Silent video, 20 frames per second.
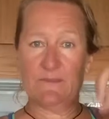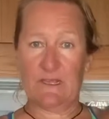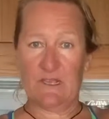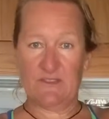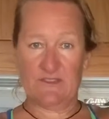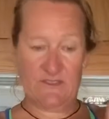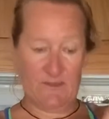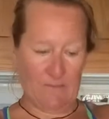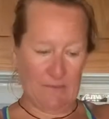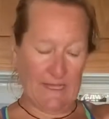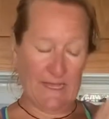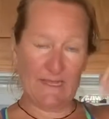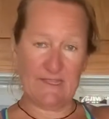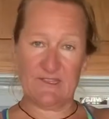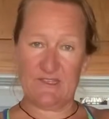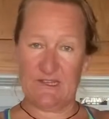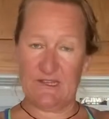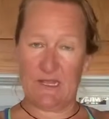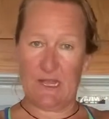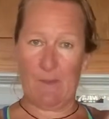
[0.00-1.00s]
because the blades
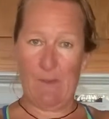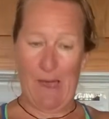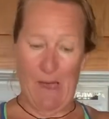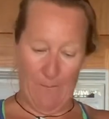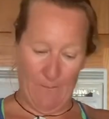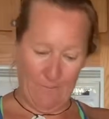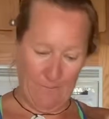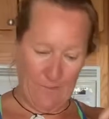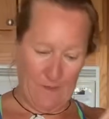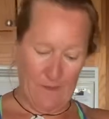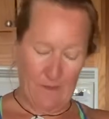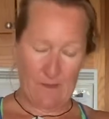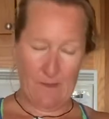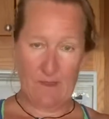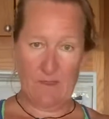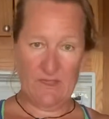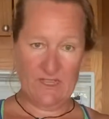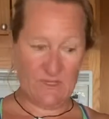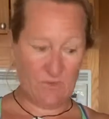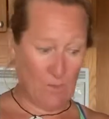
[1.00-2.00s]
didn't come out.
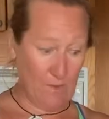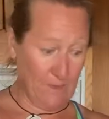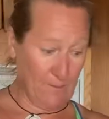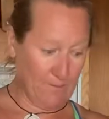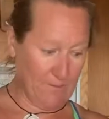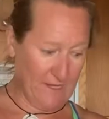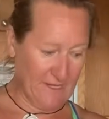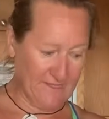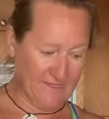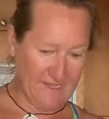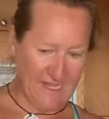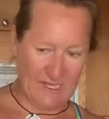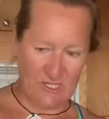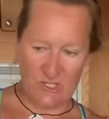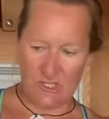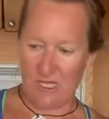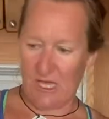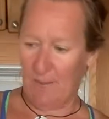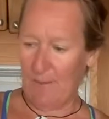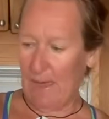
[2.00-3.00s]
This one, the blades
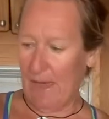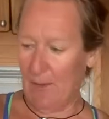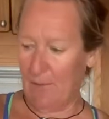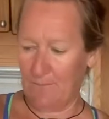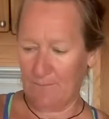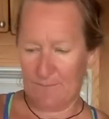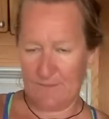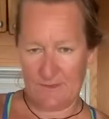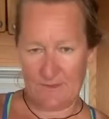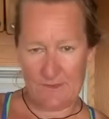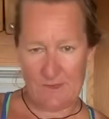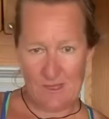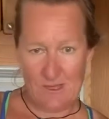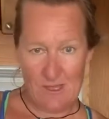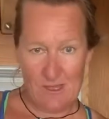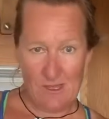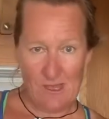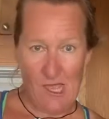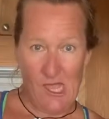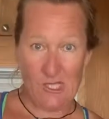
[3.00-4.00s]
actually come out.
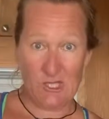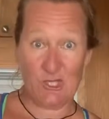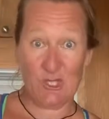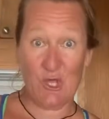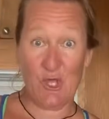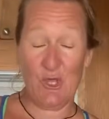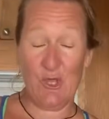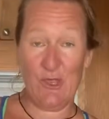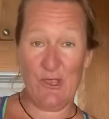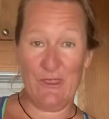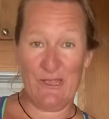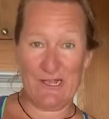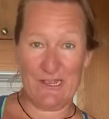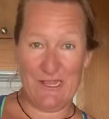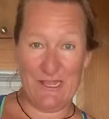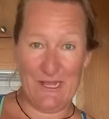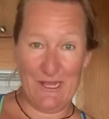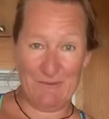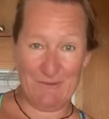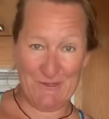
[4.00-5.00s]
I'll show you in the
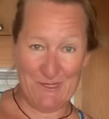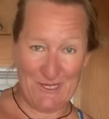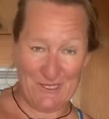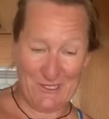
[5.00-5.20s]
cleanup